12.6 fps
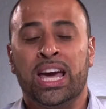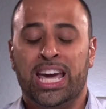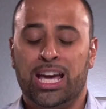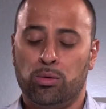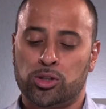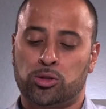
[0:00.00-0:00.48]

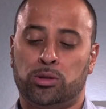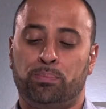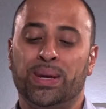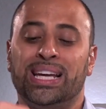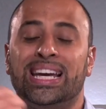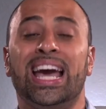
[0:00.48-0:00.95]
He was
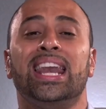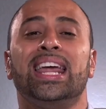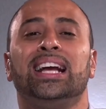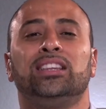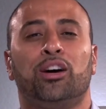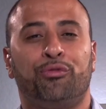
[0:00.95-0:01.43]

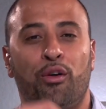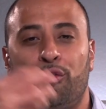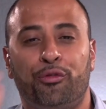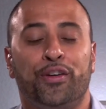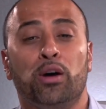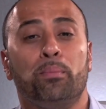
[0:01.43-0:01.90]
beginning the
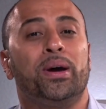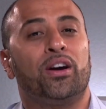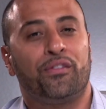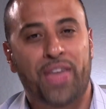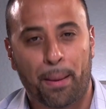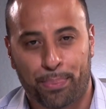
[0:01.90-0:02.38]
fulfillment
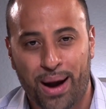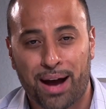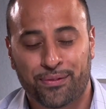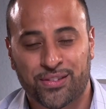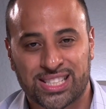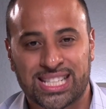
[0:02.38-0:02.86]
of that
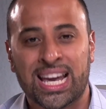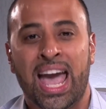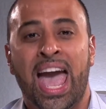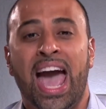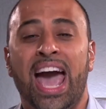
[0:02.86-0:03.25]
prophecy